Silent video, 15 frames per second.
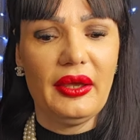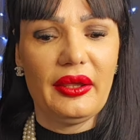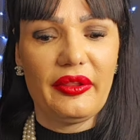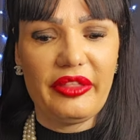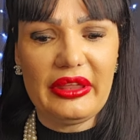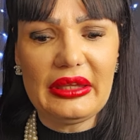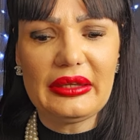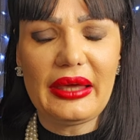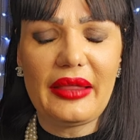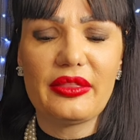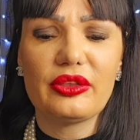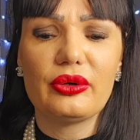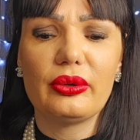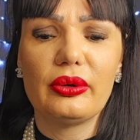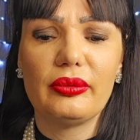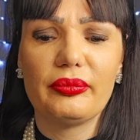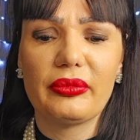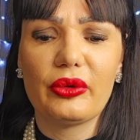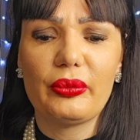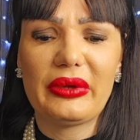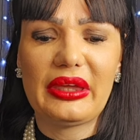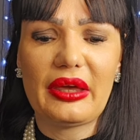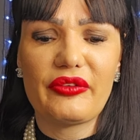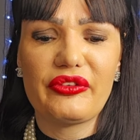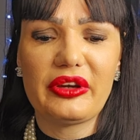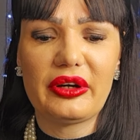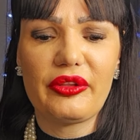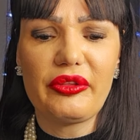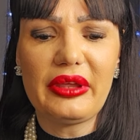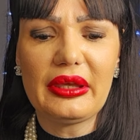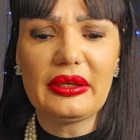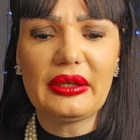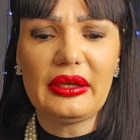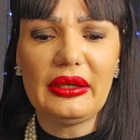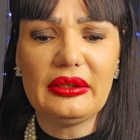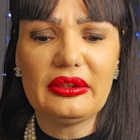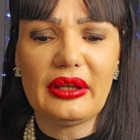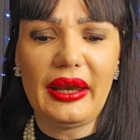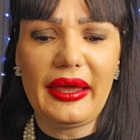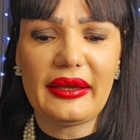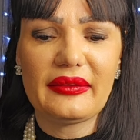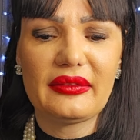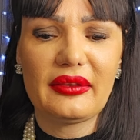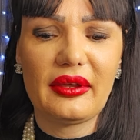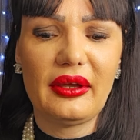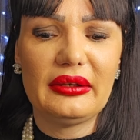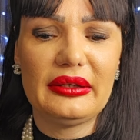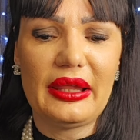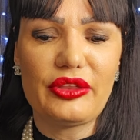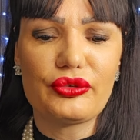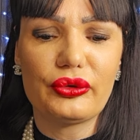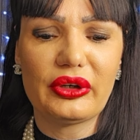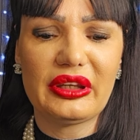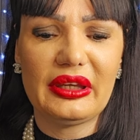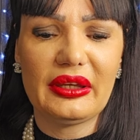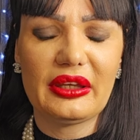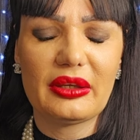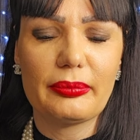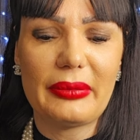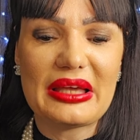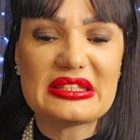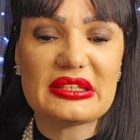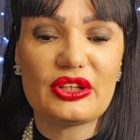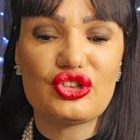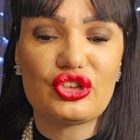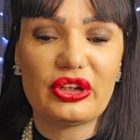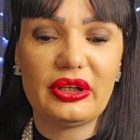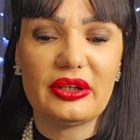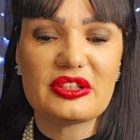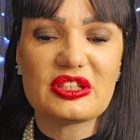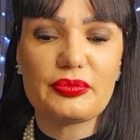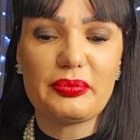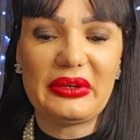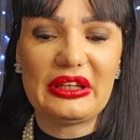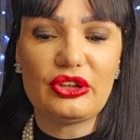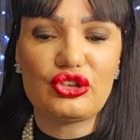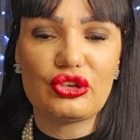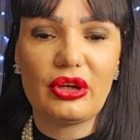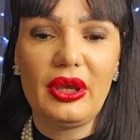Think, and we have here think, intellect, networking, messenger, speech.